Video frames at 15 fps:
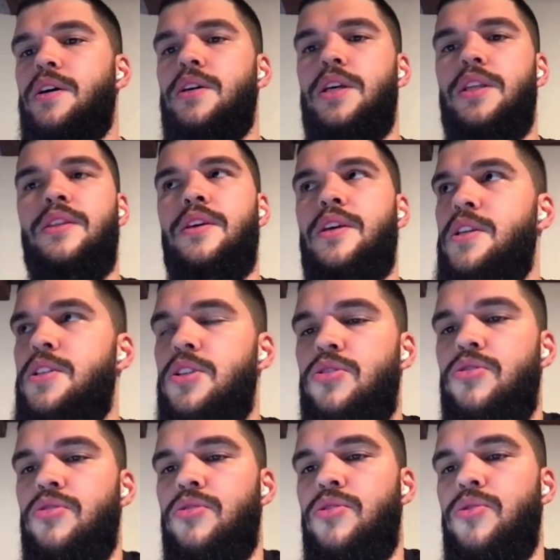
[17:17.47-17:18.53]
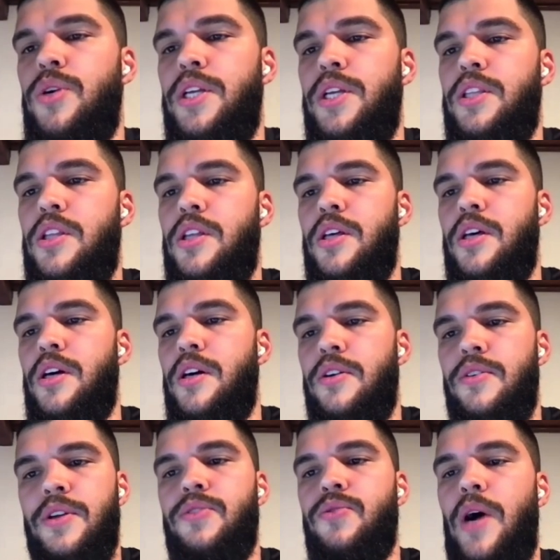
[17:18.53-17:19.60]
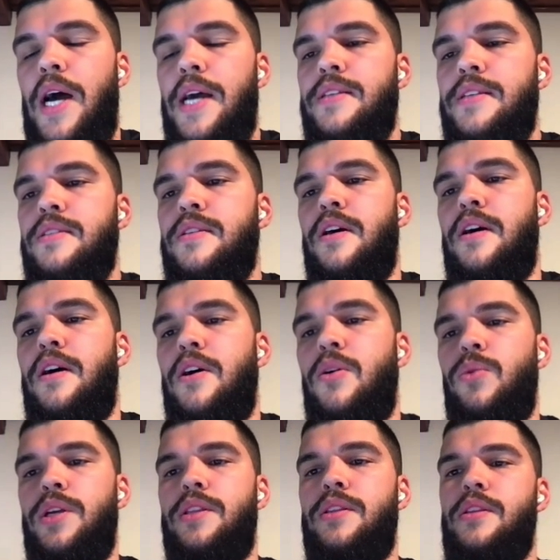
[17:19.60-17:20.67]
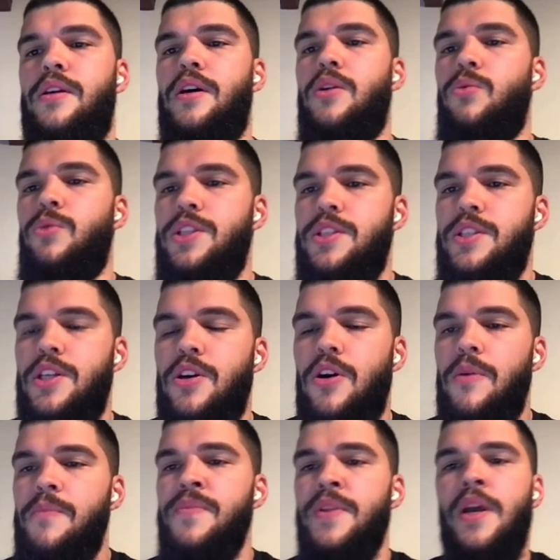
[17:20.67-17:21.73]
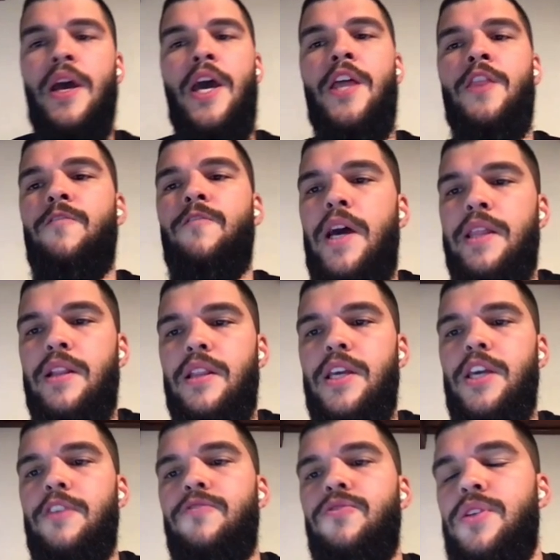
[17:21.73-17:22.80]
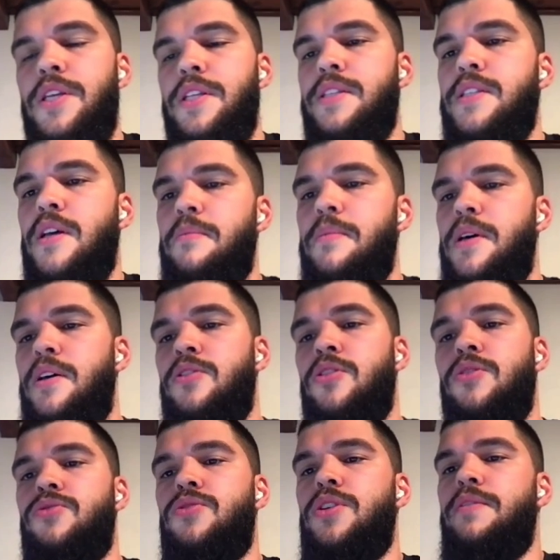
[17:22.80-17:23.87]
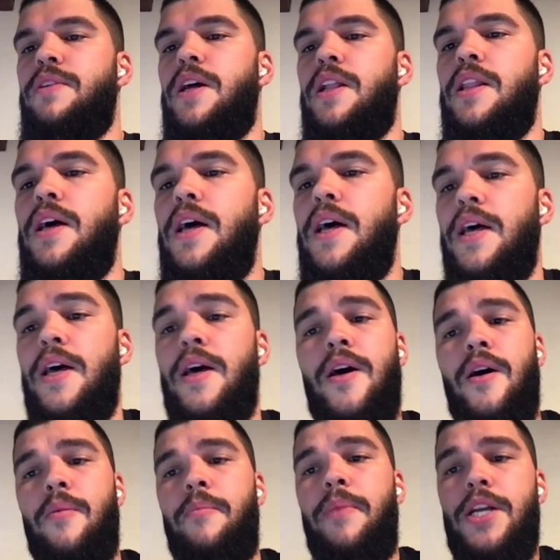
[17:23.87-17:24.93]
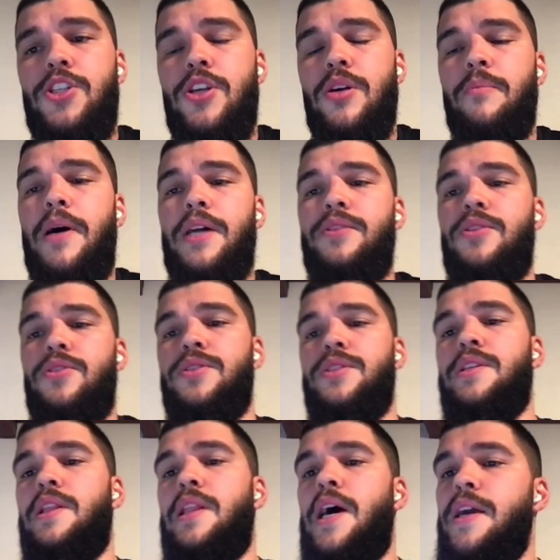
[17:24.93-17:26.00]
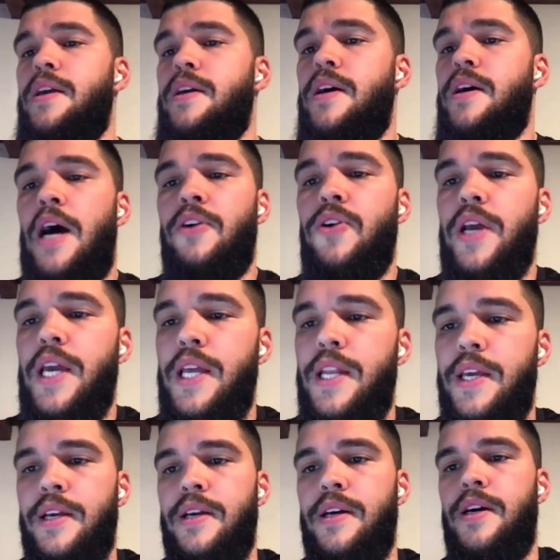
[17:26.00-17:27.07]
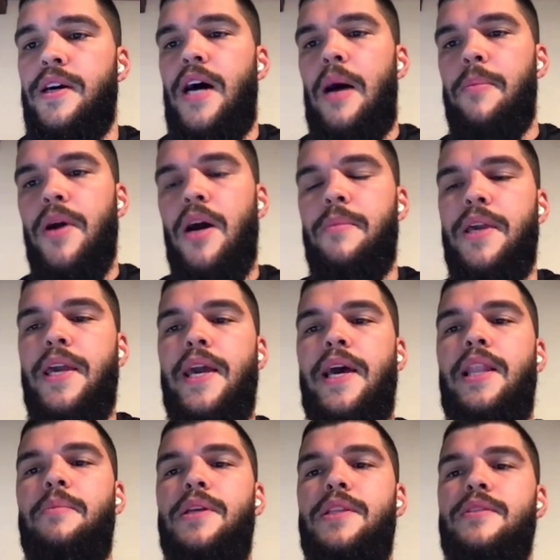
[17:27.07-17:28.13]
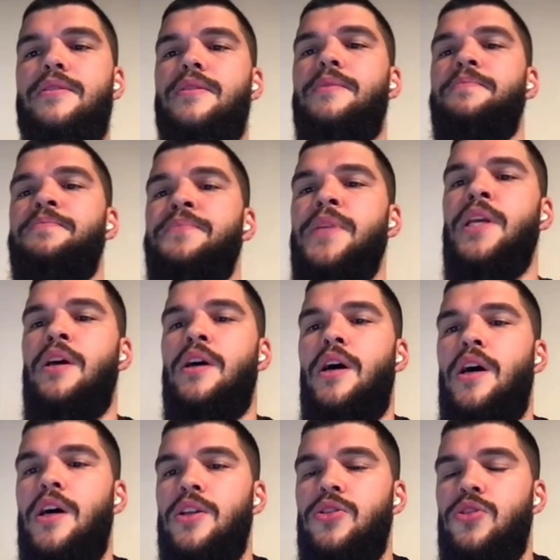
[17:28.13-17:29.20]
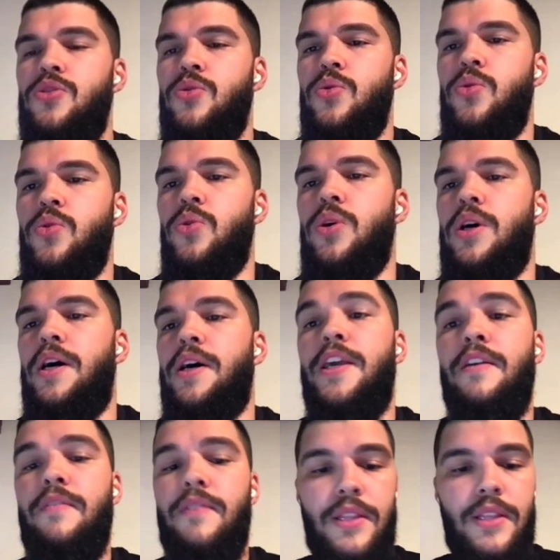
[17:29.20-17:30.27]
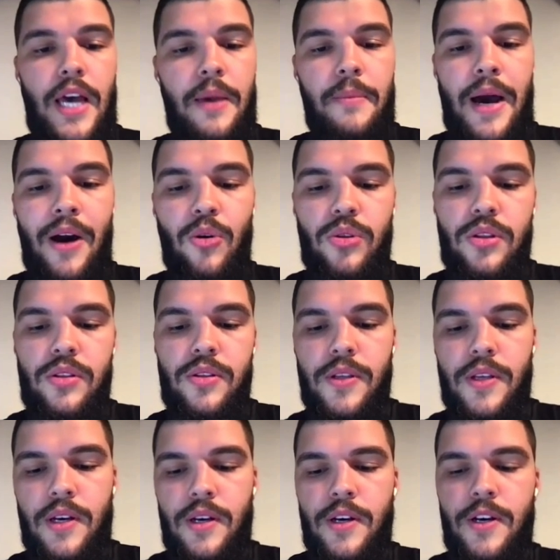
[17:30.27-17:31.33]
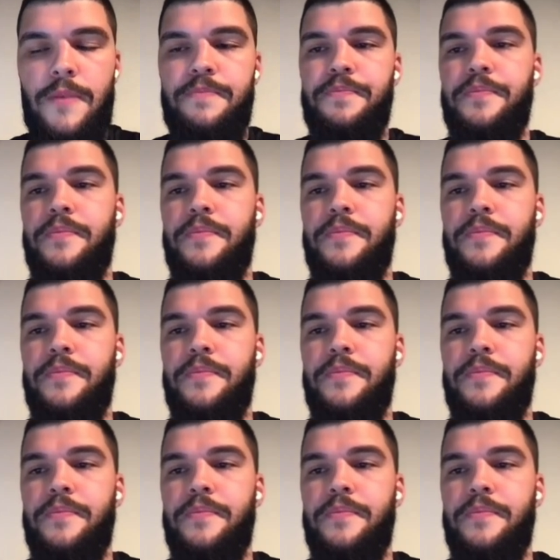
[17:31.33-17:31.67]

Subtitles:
it's easy to do it retries with ZIO. And finally, if you need some non-trivial batching patterns like aggregating upcoming elements to a given timeout,